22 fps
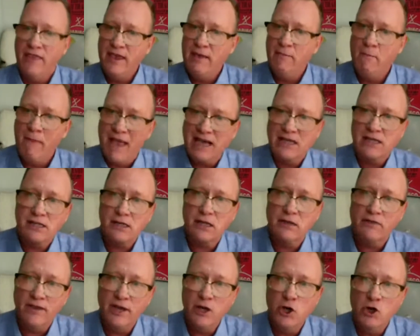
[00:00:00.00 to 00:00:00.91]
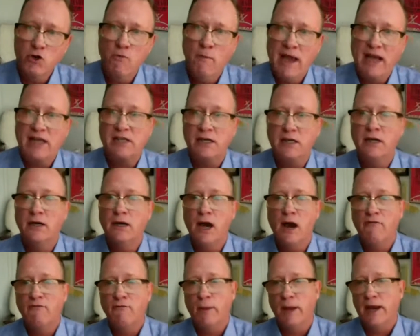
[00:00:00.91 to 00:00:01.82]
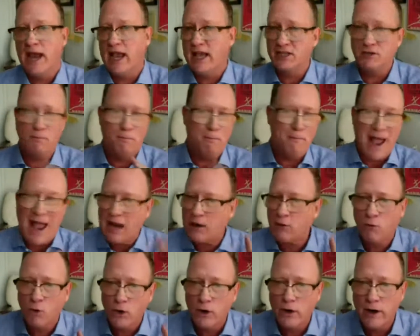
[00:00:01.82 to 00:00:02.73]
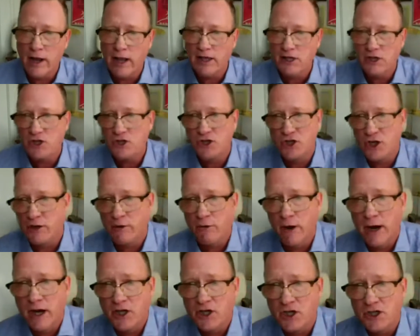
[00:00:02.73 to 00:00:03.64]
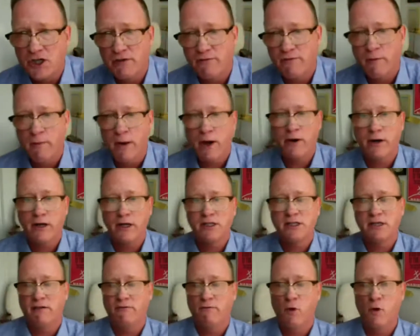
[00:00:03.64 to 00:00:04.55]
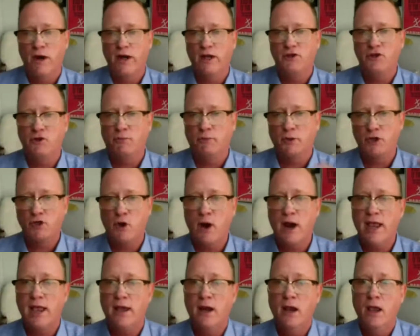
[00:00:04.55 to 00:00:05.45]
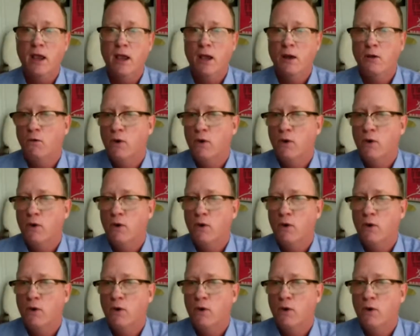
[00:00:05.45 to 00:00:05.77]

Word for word: The Mex- the new Mexican government, as backward as generations of Americans have wanted to portray it,